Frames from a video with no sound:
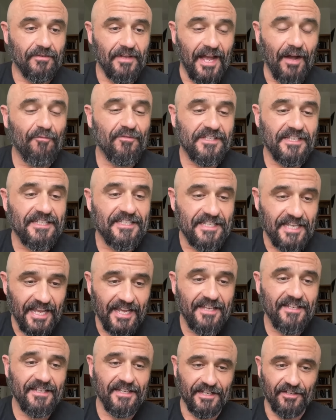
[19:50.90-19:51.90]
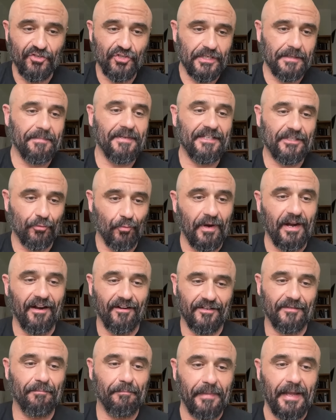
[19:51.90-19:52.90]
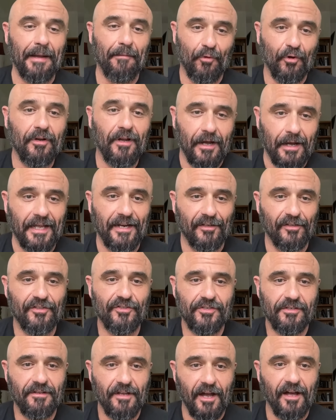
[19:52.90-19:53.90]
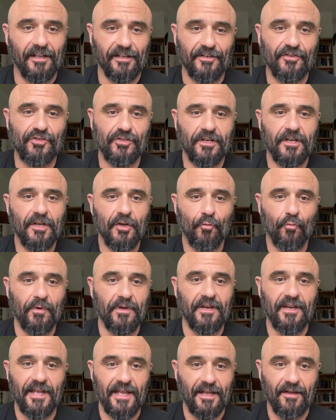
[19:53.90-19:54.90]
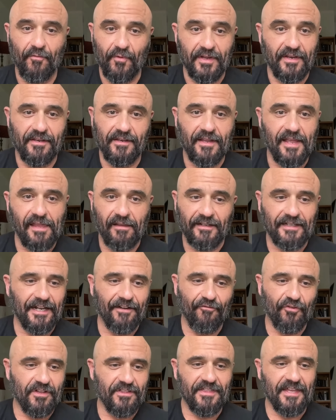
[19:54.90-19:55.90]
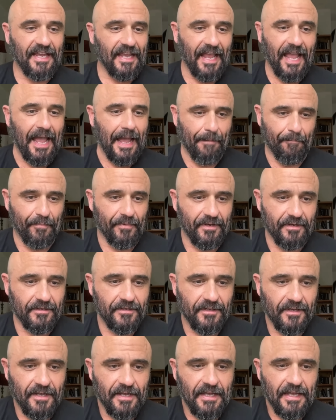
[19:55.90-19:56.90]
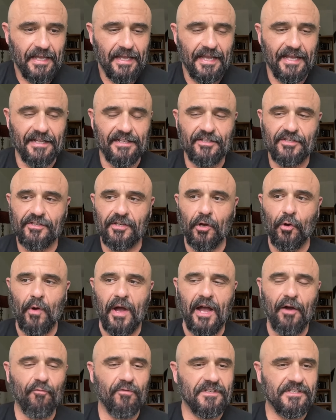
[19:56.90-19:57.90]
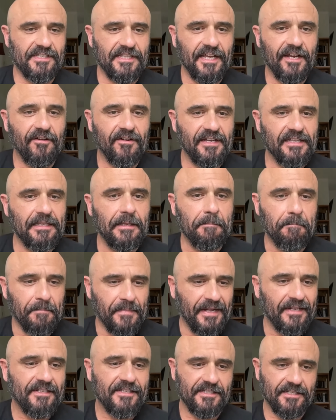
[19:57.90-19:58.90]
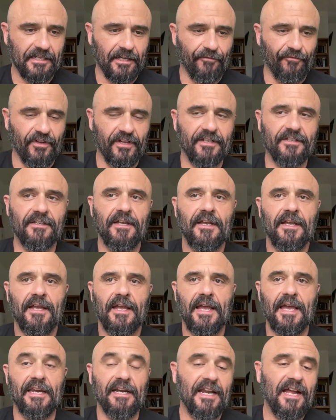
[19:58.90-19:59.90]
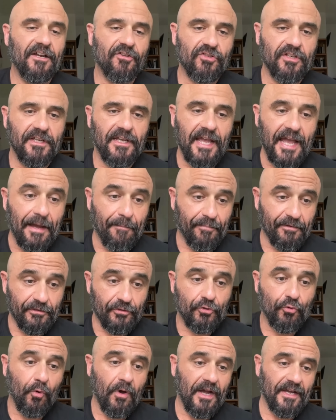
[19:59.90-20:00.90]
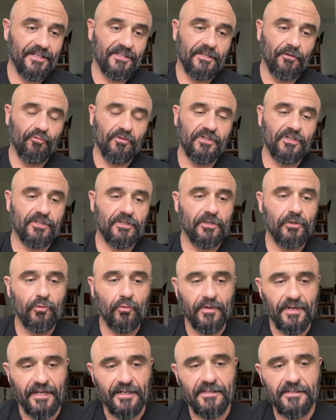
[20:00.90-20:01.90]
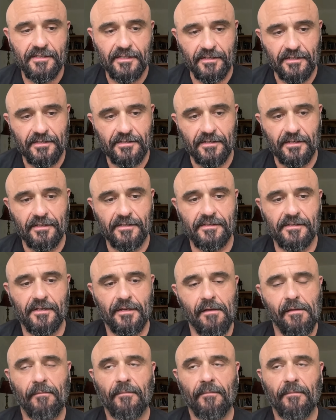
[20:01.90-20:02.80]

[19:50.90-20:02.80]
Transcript: I was, I was Hindi in Jimmy's in college, college. When, when, when everything happened. And so I was there in the midst and it actually mm-hmm. happened mm-hmm. twice. There was two instances.